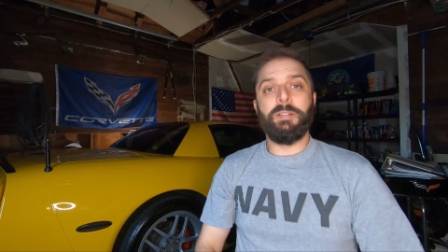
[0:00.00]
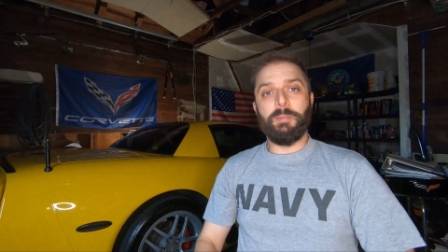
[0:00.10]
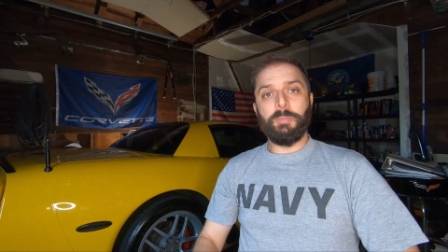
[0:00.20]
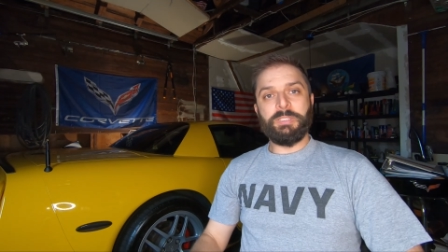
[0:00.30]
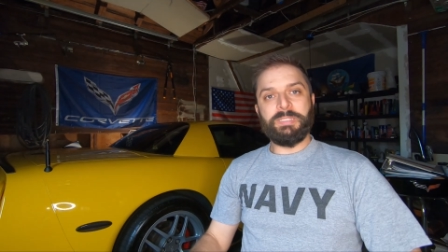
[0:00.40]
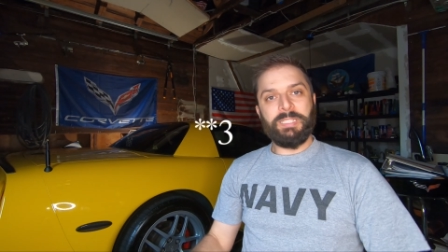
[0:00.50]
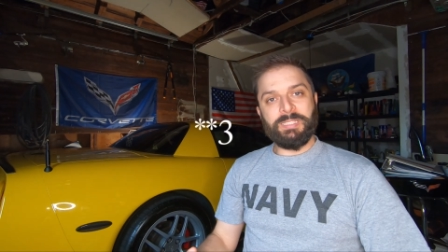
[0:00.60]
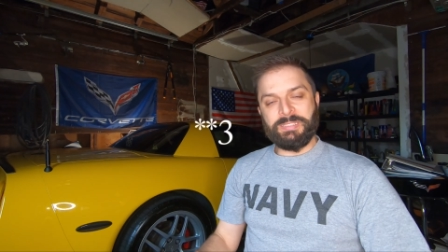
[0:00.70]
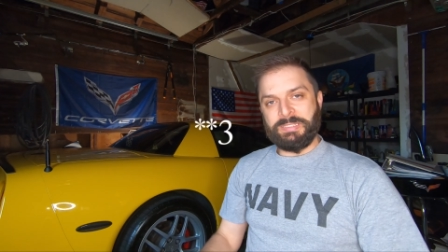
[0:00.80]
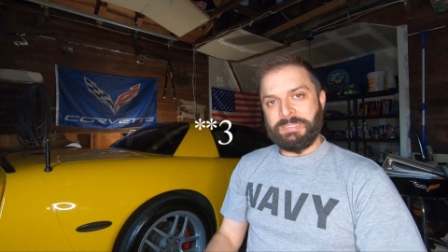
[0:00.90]
Number
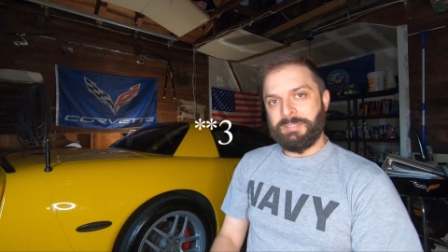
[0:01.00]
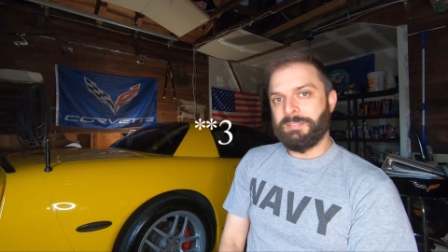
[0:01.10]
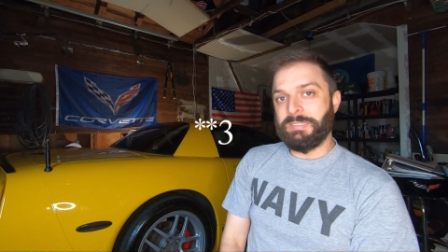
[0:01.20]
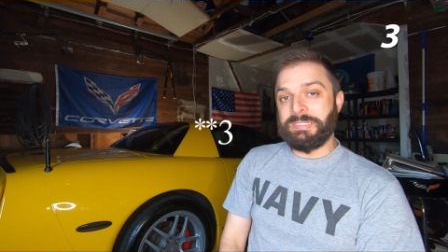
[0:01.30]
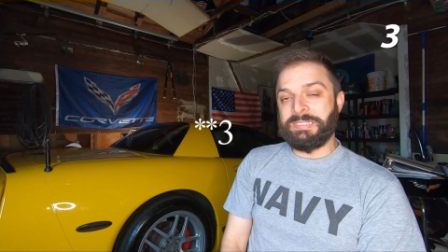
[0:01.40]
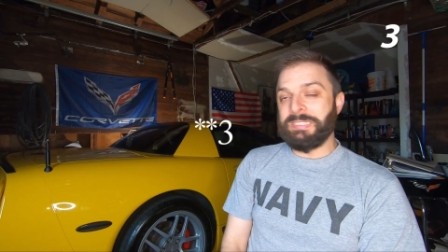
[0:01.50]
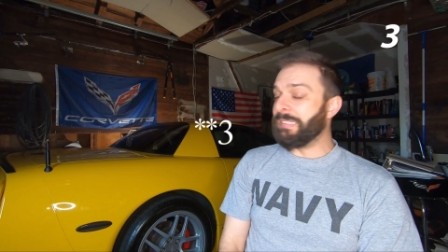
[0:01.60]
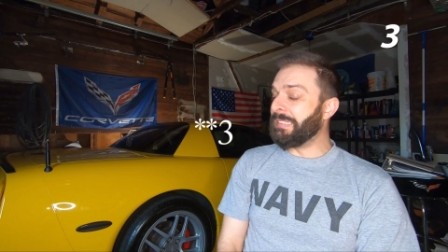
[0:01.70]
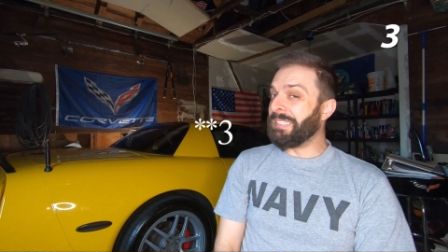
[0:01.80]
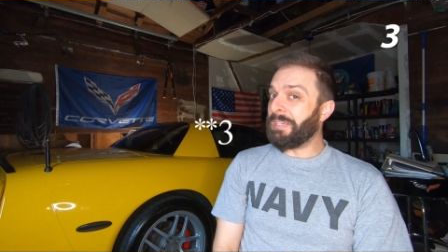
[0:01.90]
six, the
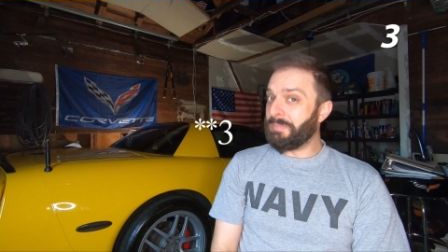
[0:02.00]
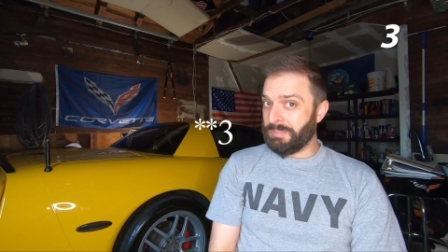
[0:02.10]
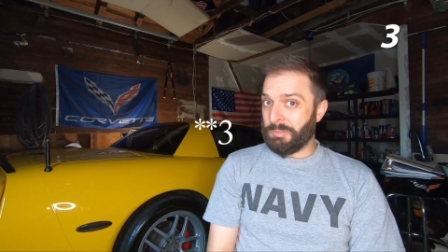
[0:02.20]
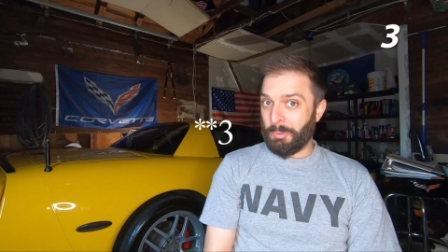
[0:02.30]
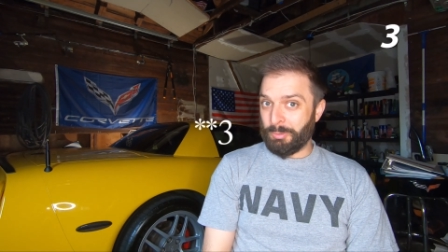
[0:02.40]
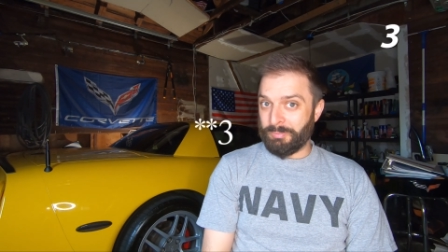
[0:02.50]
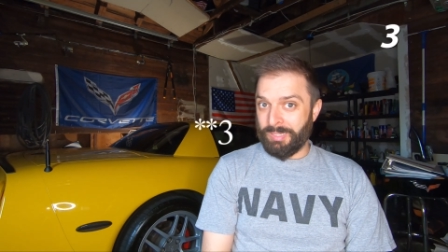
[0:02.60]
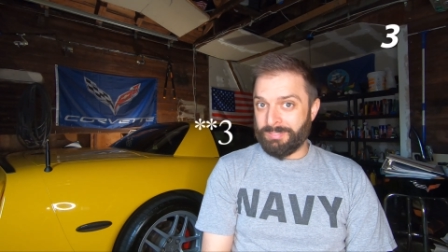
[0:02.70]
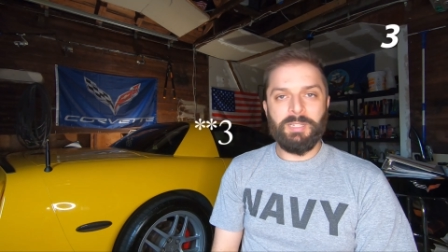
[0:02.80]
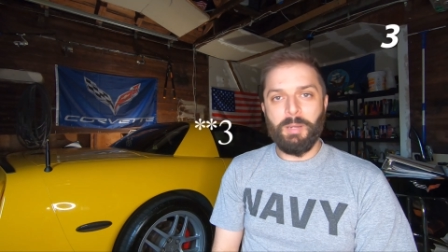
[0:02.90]
C7 Corvette,